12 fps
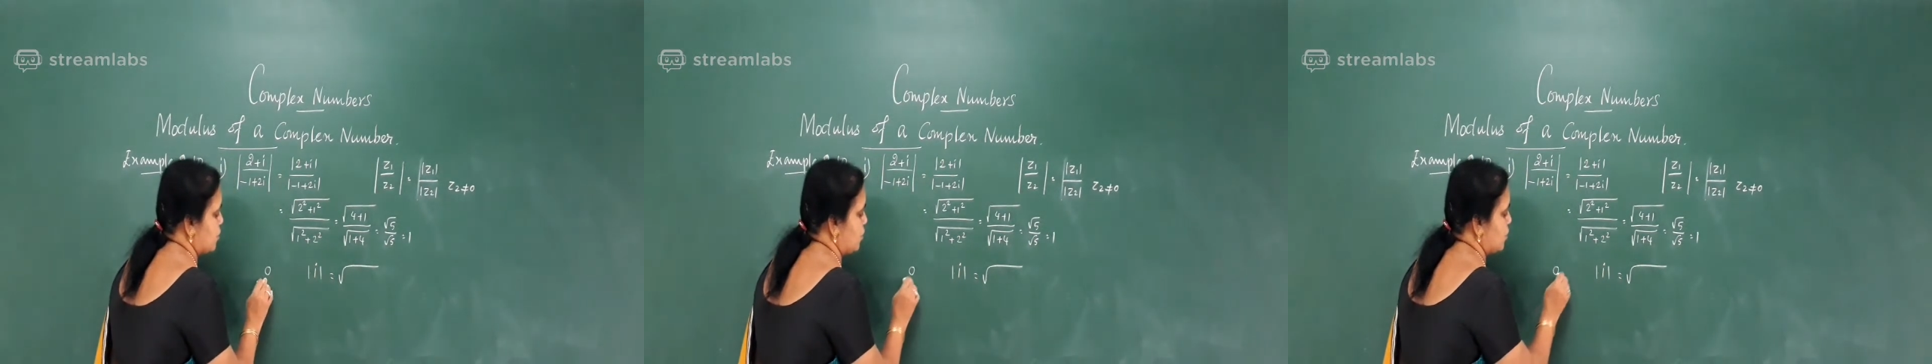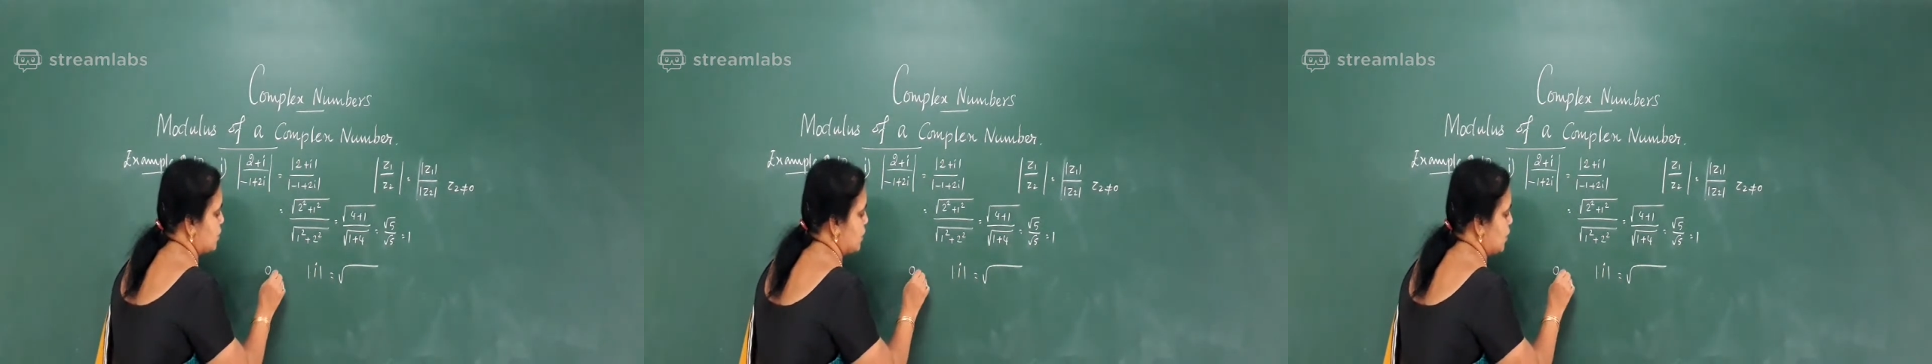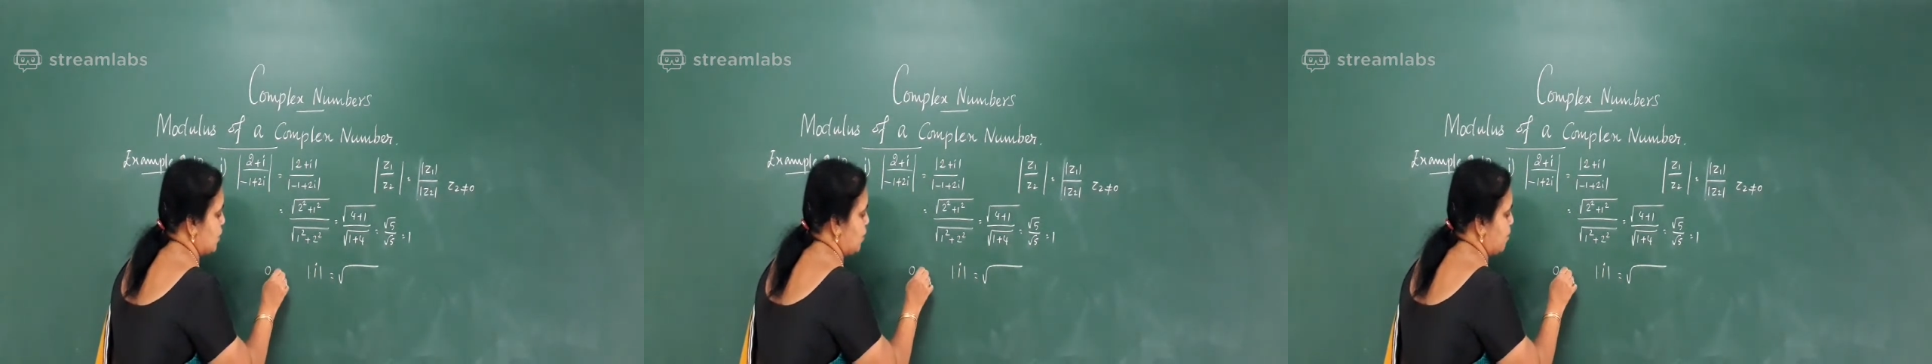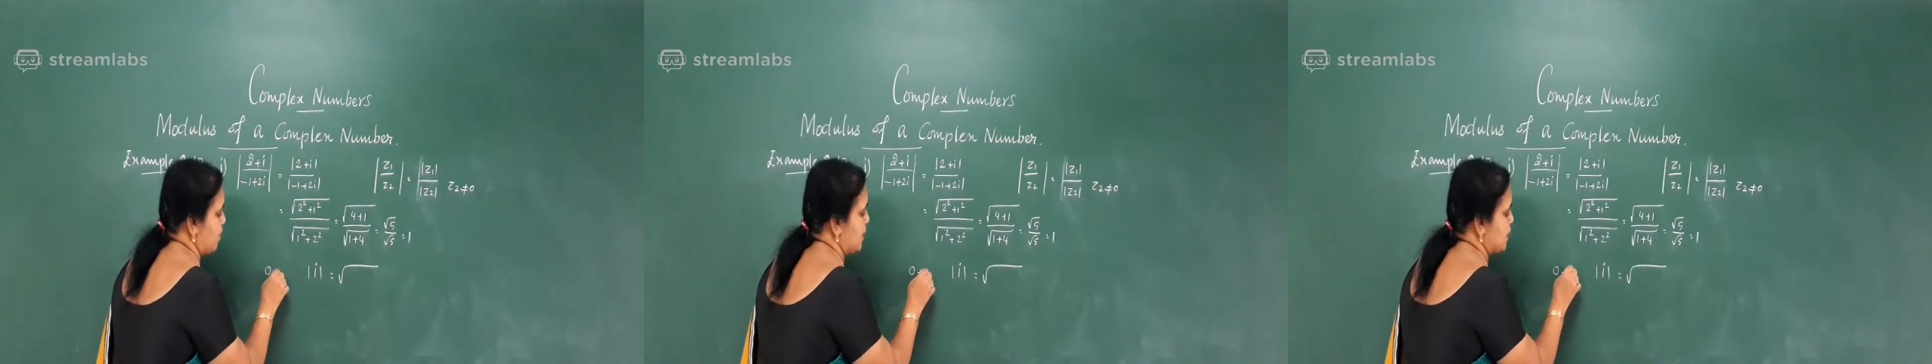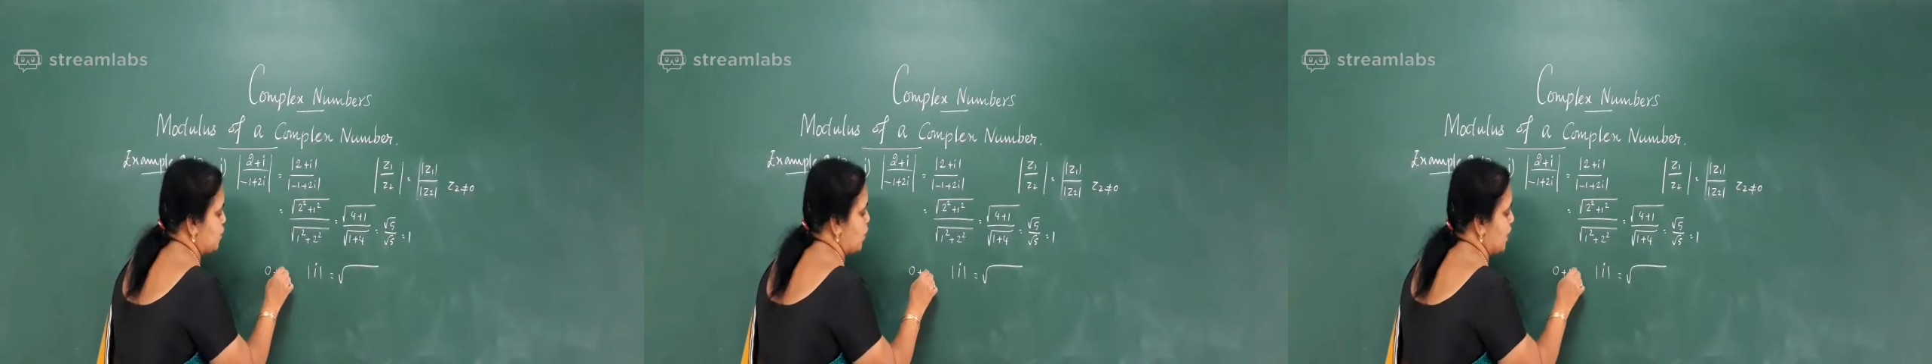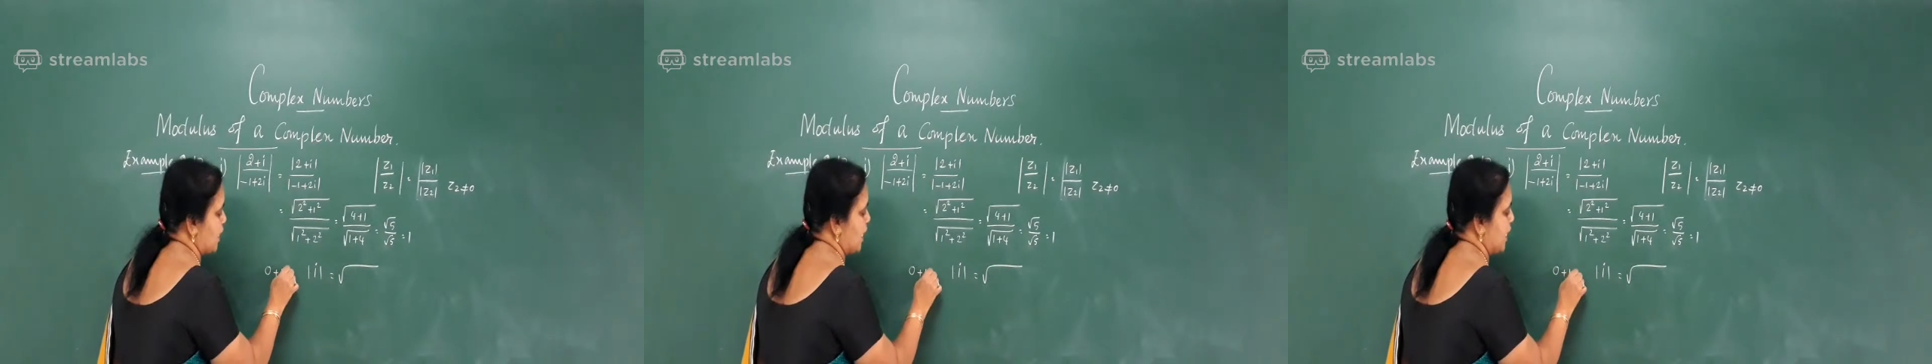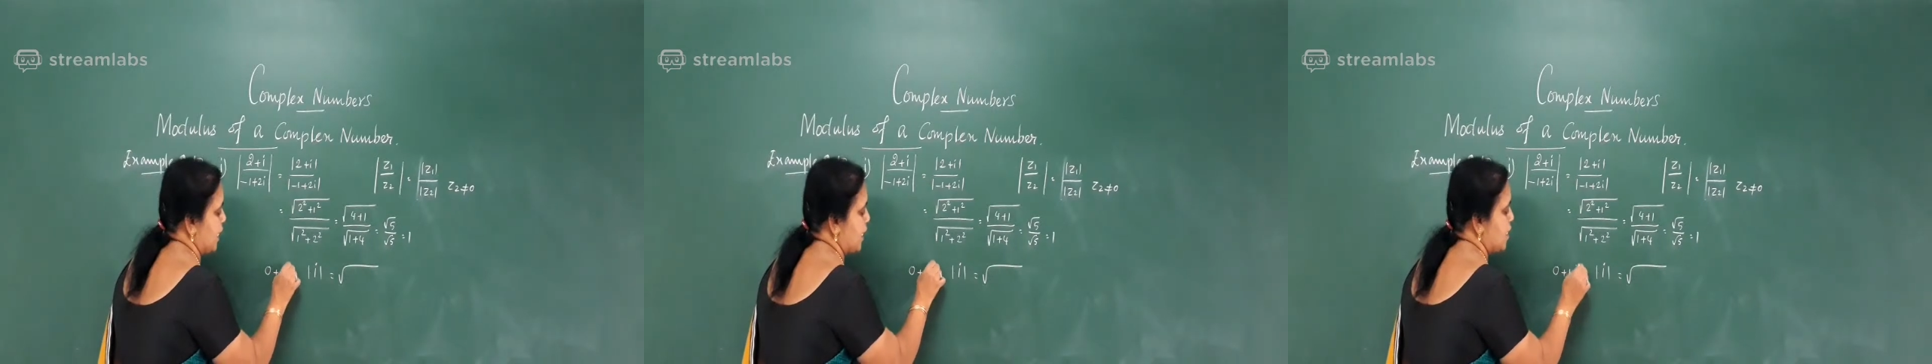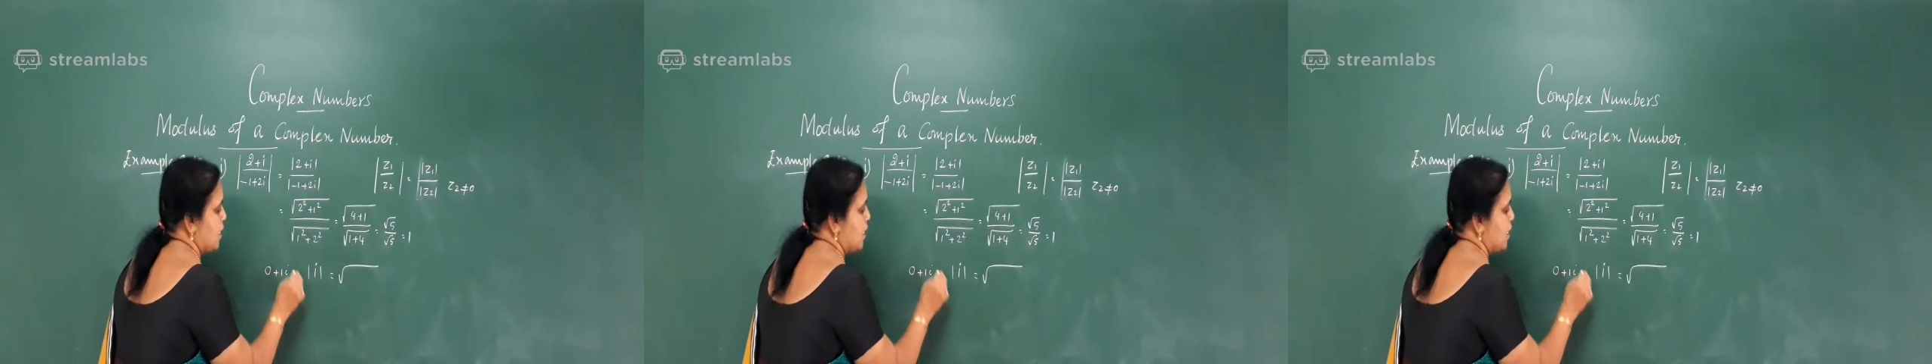so 0 plus 1 I.